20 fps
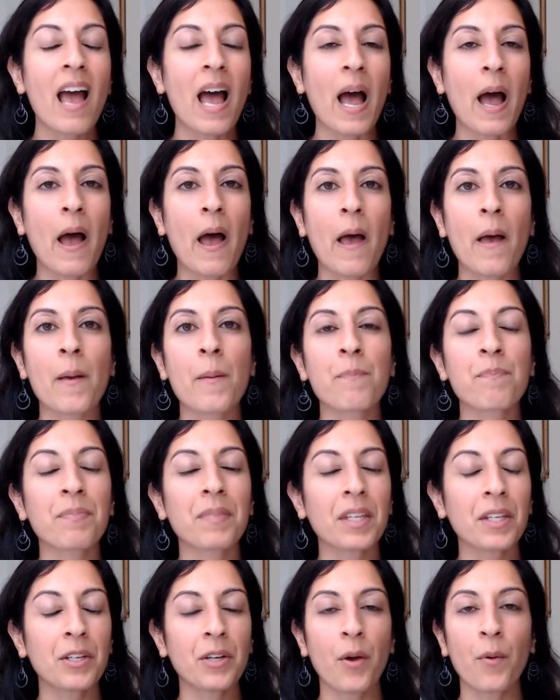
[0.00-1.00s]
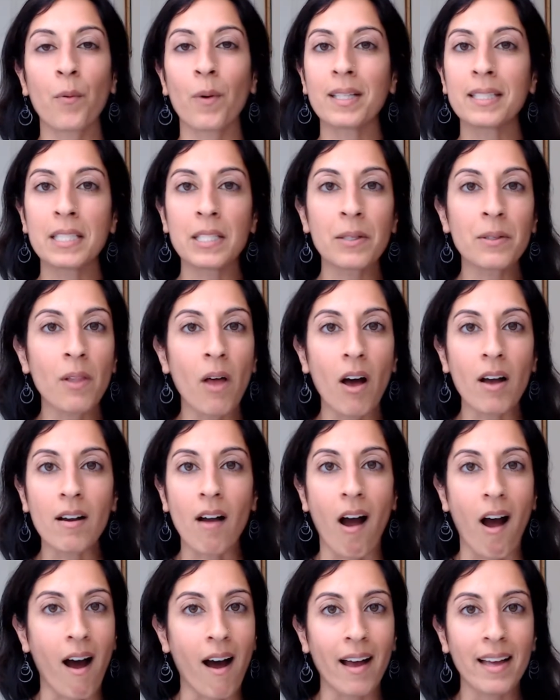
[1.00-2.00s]
once you log
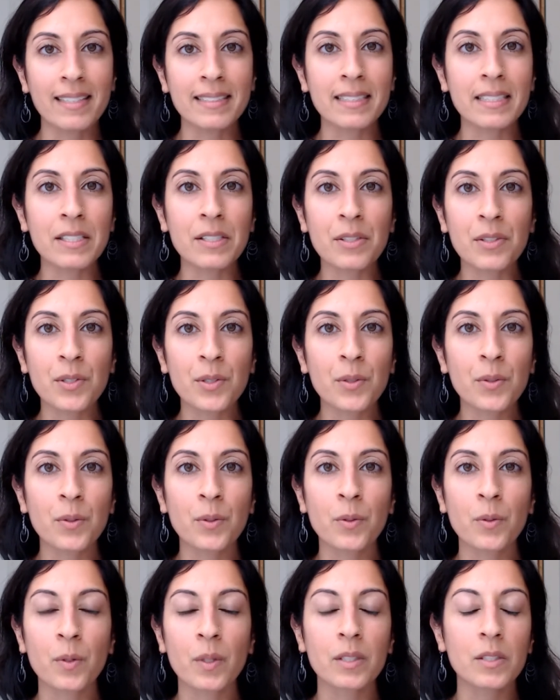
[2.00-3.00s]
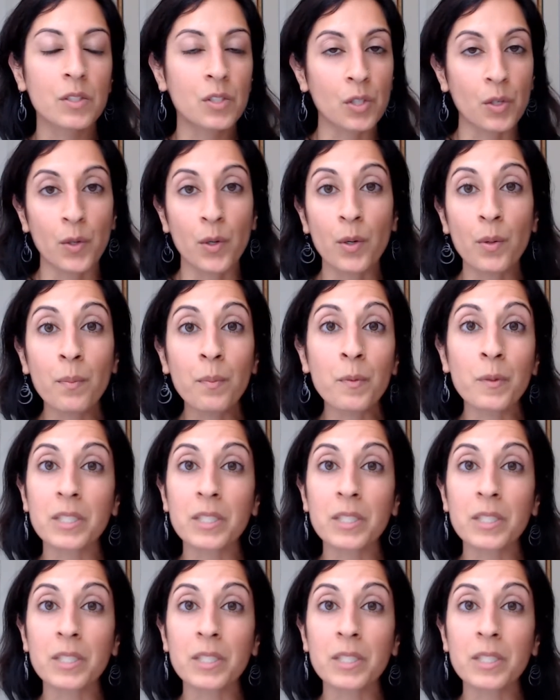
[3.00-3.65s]
on to Zoom,